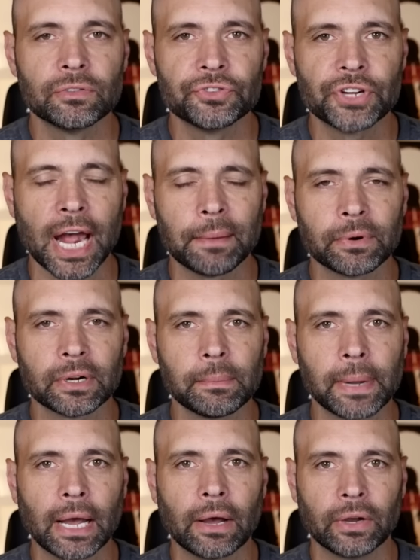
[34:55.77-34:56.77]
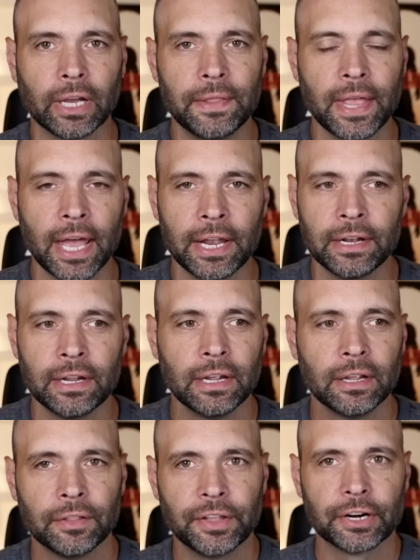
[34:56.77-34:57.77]
jabbering about, and then
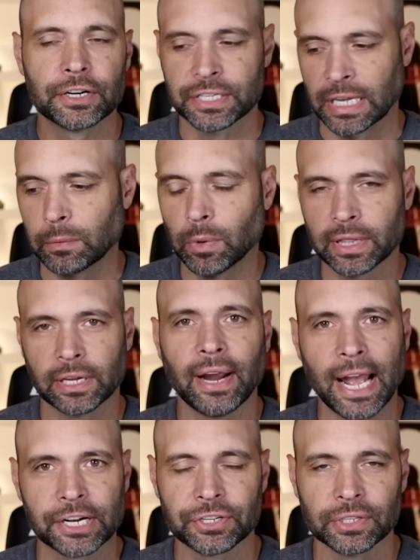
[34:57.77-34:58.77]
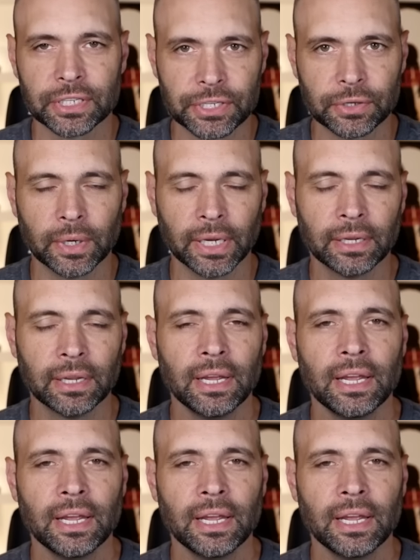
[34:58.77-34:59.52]
there's like what they're actually doing.